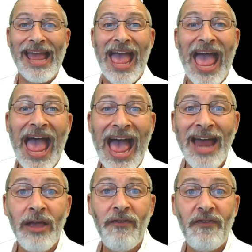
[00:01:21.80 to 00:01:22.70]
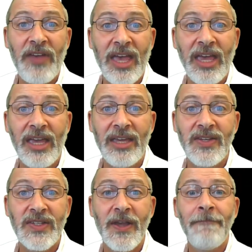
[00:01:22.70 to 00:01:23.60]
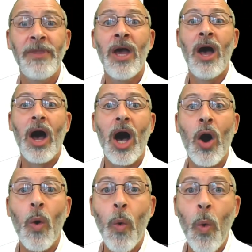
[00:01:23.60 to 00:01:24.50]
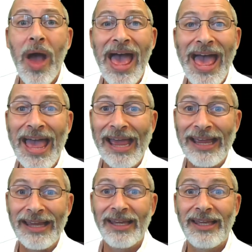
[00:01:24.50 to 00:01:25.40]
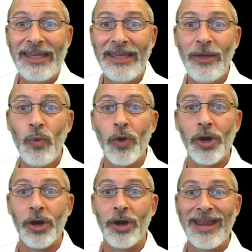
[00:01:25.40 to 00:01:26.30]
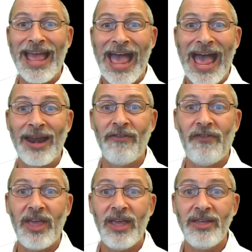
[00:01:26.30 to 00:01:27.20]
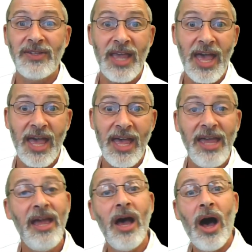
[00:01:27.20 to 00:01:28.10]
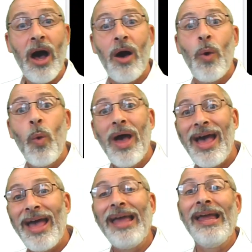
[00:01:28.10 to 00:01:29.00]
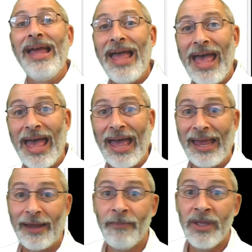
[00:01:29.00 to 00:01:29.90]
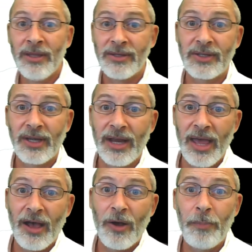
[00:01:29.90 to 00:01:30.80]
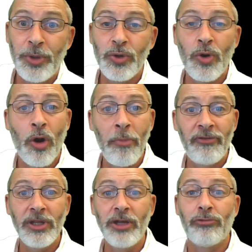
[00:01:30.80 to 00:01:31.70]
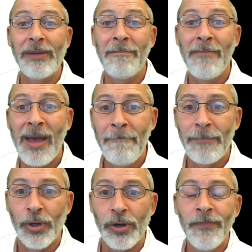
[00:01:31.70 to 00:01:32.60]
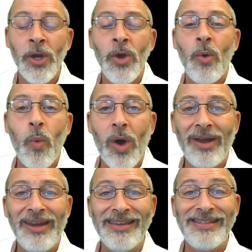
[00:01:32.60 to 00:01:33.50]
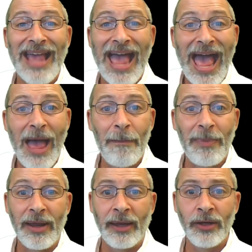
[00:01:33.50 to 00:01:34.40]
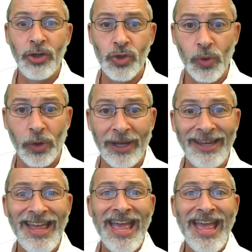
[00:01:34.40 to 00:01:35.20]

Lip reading: Anaphase, away. Key word. Anaphase, away. This is going to help you hopefully remember what is happening during